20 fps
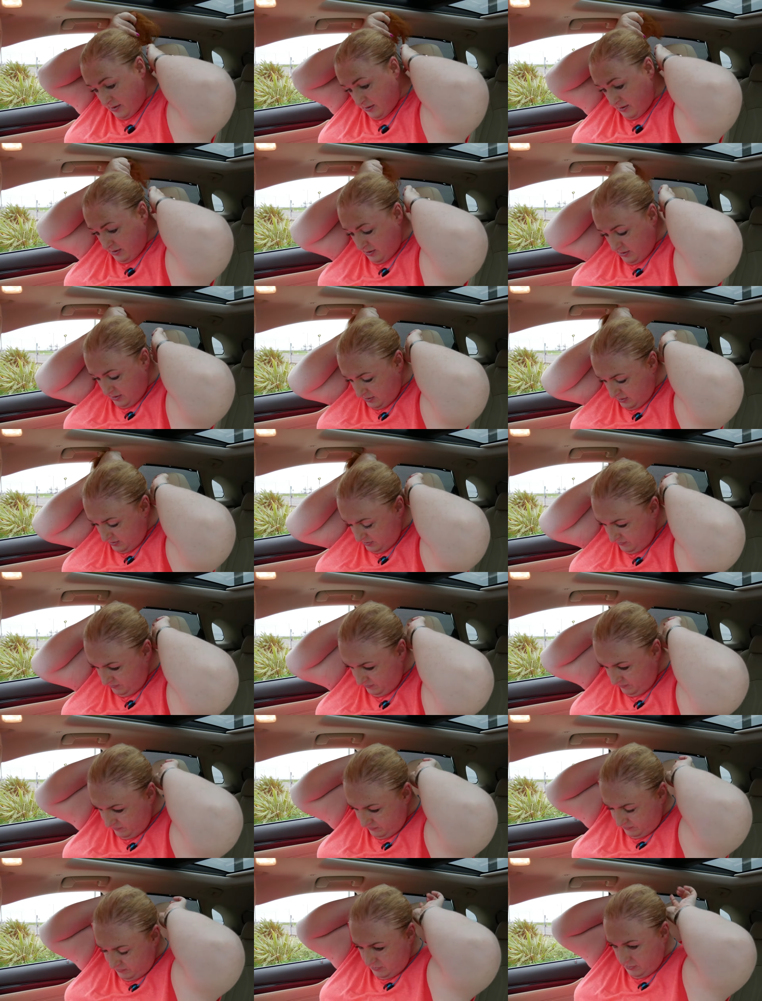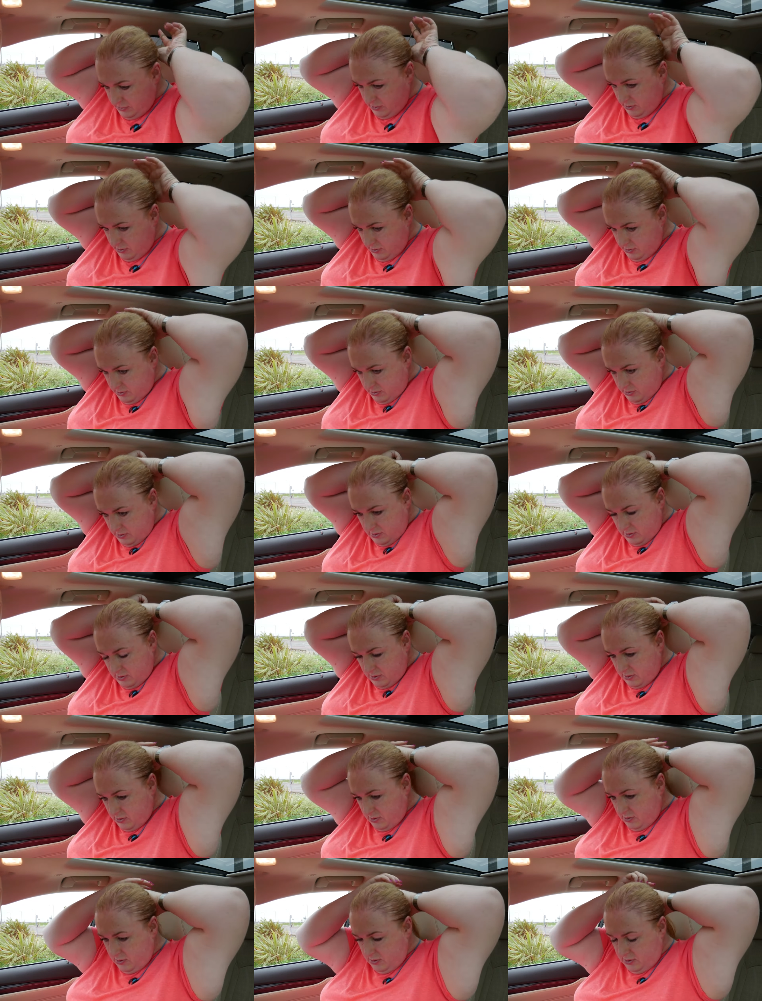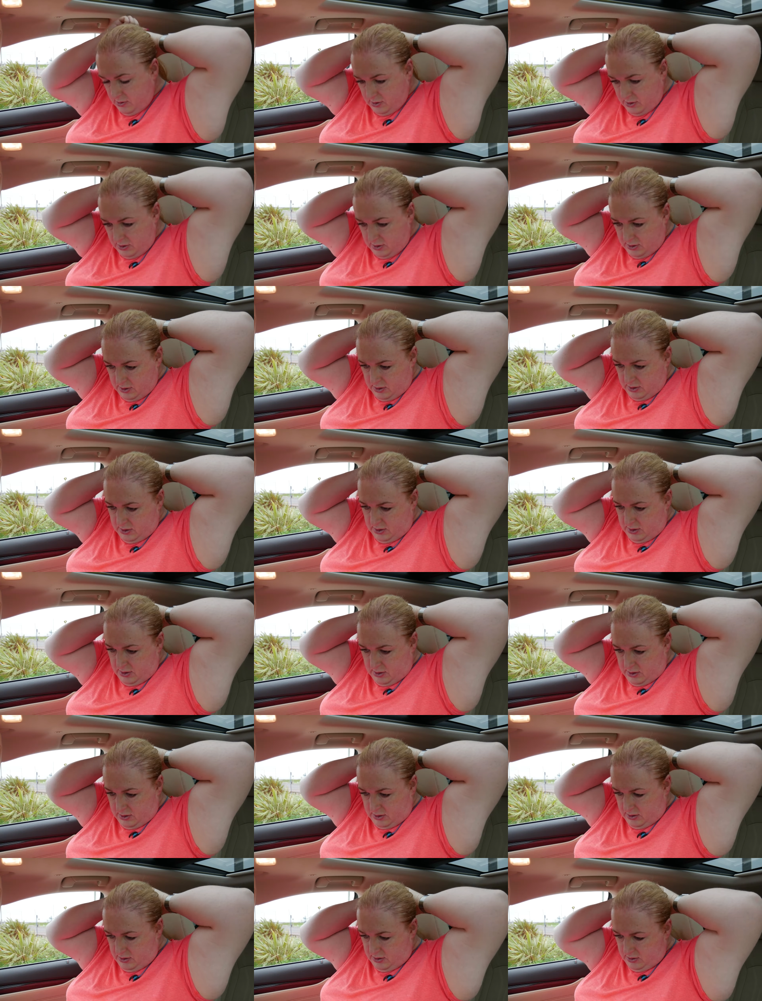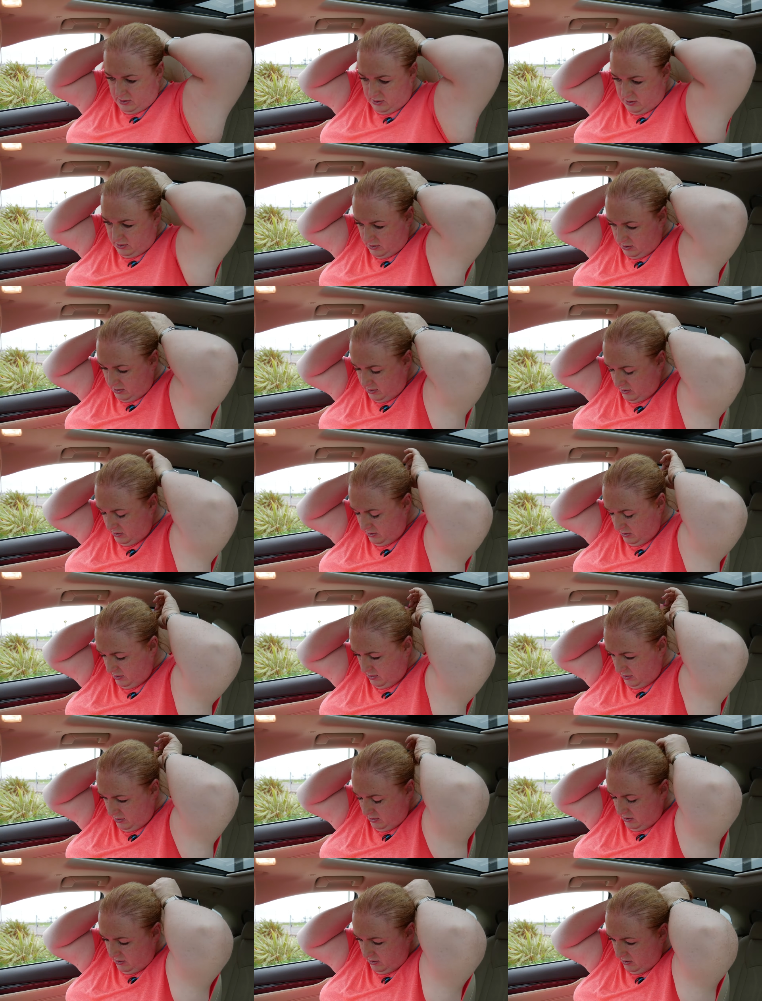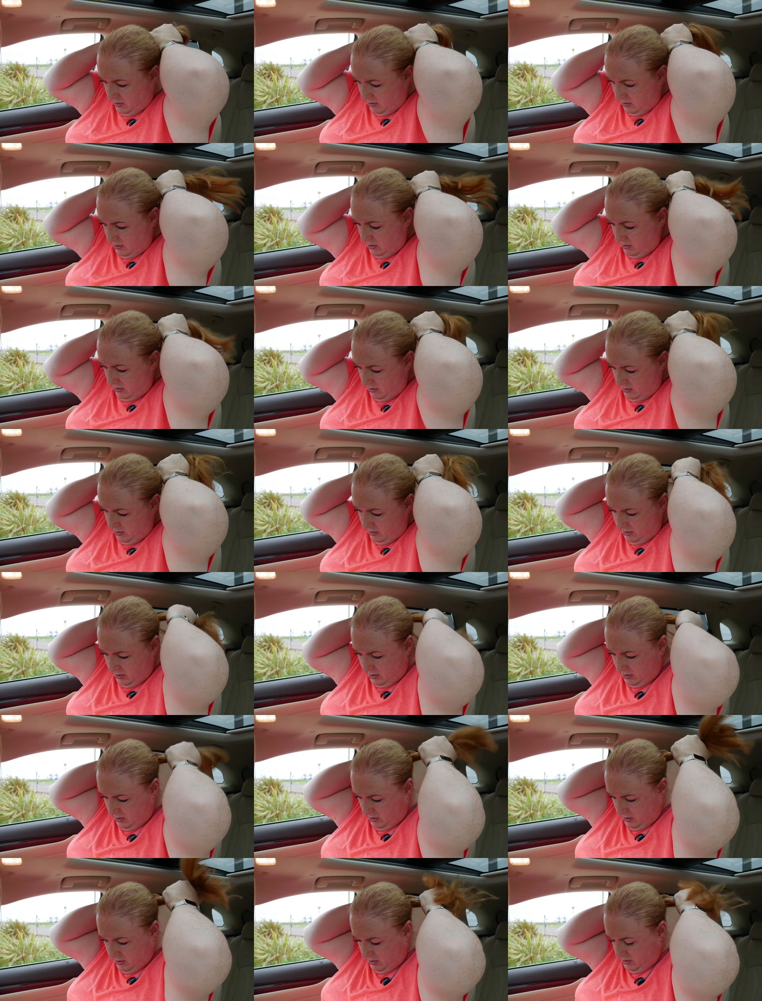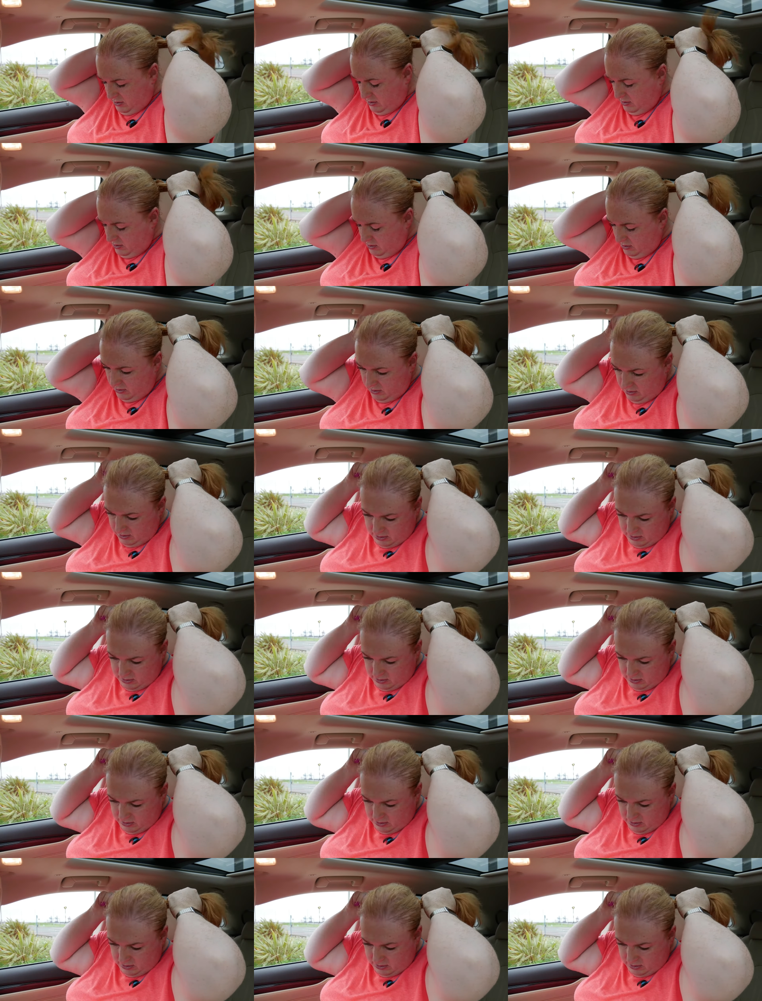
No one is speaking in this clip.